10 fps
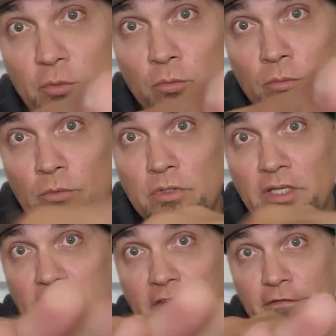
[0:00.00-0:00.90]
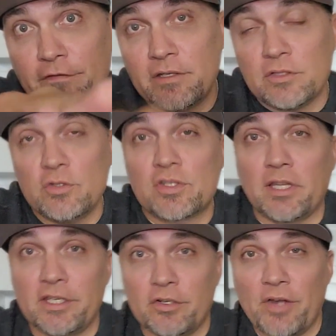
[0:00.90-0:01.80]
you if you
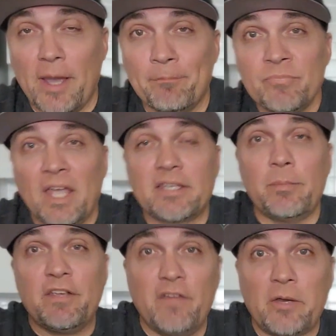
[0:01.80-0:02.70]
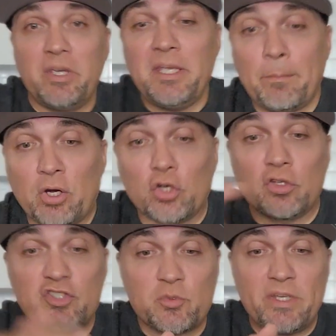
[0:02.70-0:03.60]
should like it or not. I can be very
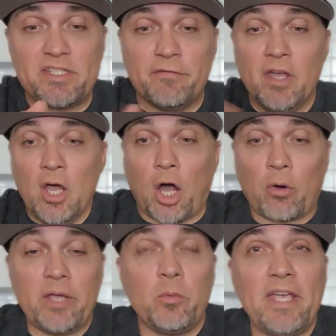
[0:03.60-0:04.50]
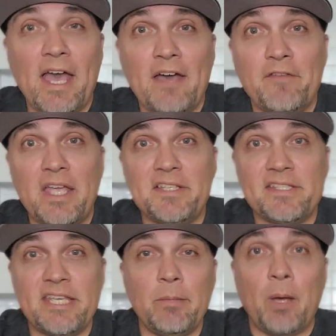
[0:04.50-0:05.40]
persuasive. All right, we have a
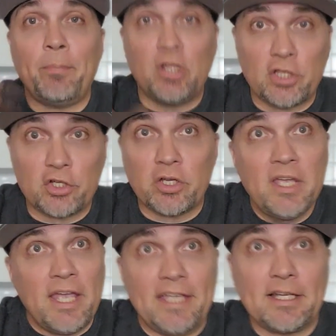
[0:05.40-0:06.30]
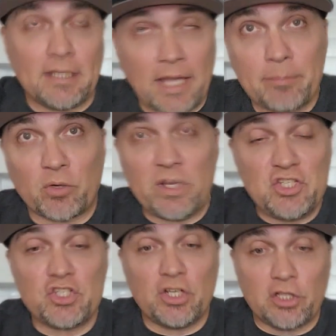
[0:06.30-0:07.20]
team up alert, a
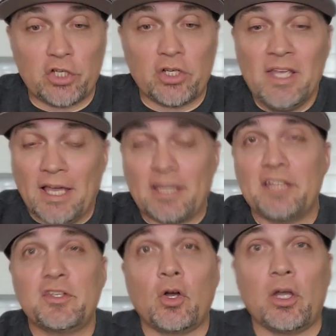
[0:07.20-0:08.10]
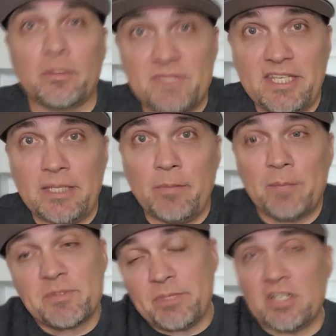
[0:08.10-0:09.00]
collaboration alert. I like to call them team
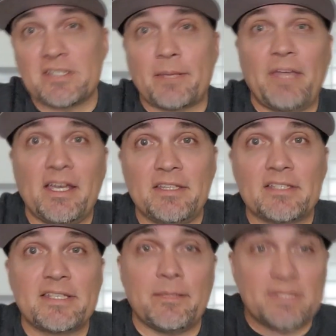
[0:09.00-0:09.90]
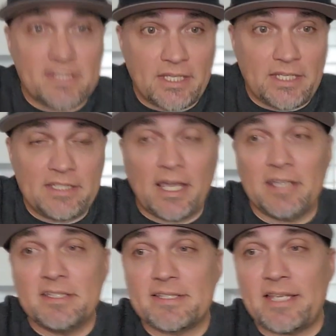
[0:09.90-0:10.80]
ups because I'm not in the same city,
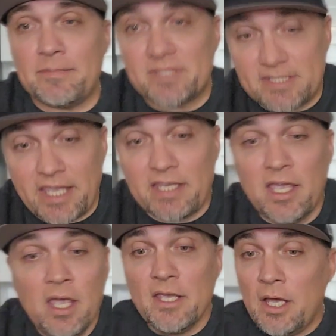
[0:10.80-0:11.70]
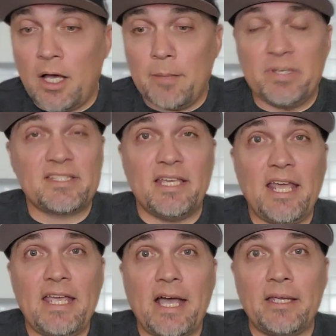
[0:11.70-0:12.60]
not in the same state. But
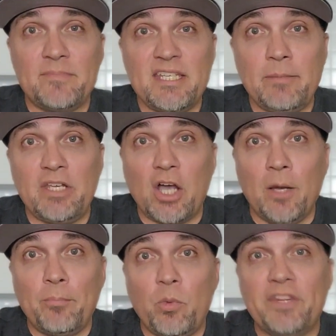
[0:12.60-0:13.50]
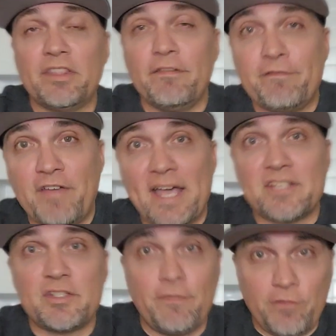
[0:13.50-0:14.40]
today I am teaming up with the
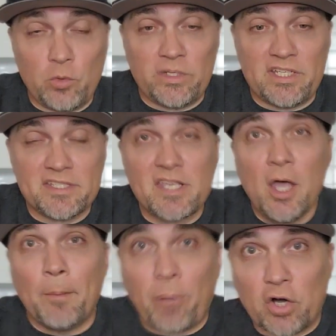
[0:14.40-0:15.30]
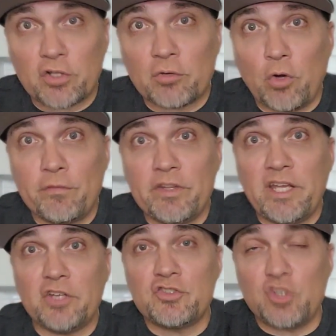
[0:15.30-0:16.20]
Fast Foodies. Parker over
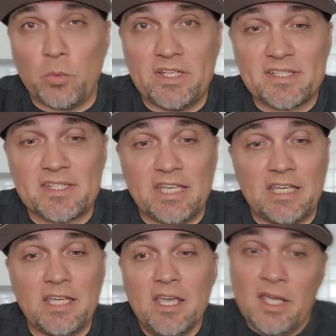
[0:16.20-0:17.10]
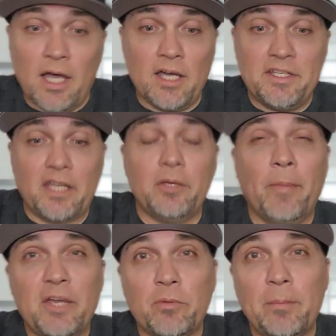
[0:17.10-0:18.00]
there doing his thing. Now you
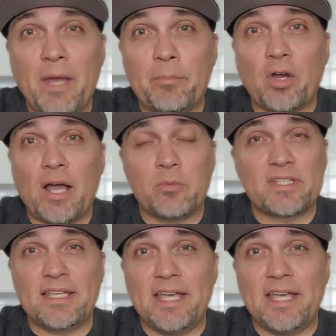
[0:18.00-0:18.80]
might remember I was a